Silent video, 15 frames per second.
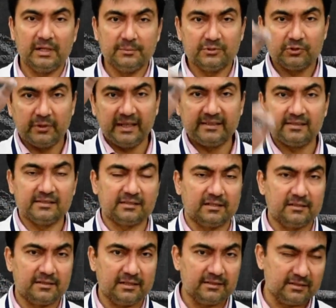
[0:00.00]
So axis
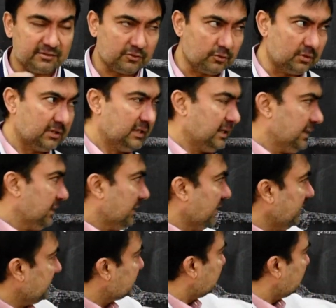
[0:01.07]
artery it is called. As I